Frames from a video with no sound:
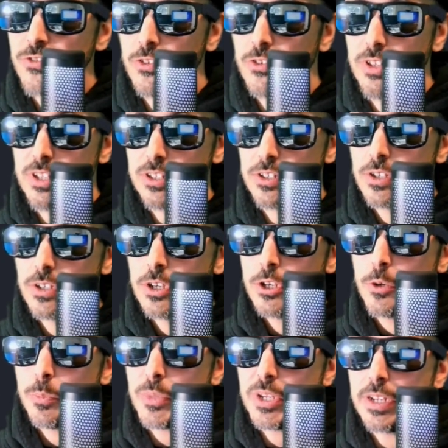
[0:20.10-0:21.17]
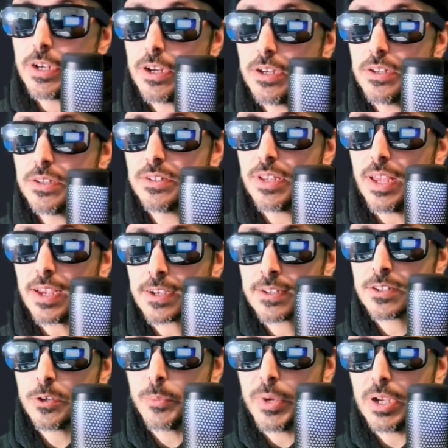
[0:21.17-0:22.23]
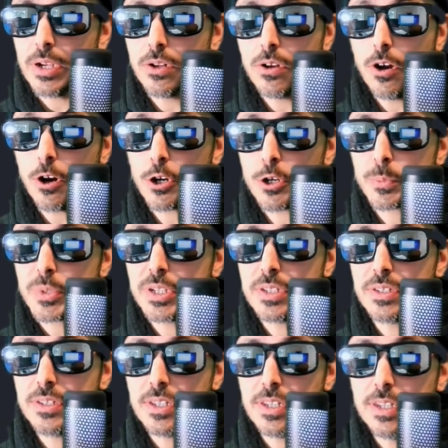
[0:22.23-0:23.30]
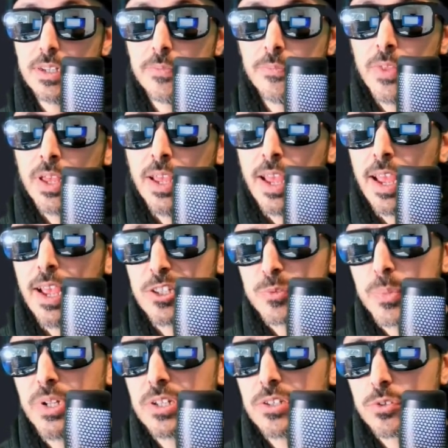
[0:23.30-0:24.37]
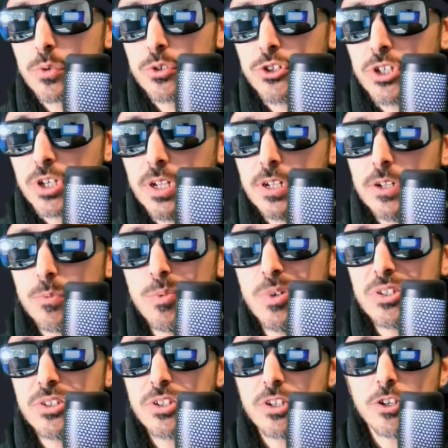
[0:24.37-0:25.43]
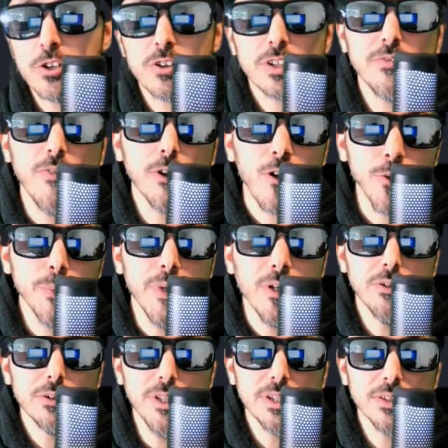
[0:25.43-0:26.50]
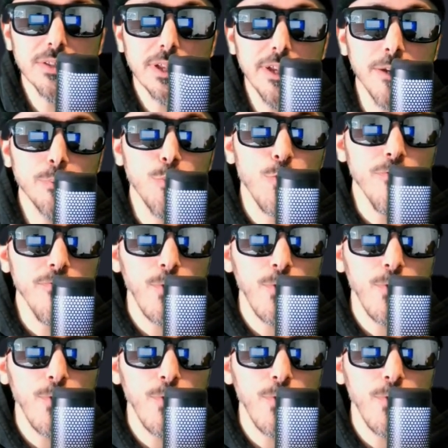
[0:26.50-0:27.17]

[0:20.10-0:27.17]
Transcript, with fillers: for this because XML RPC has been associated with security vulnerabilities like brute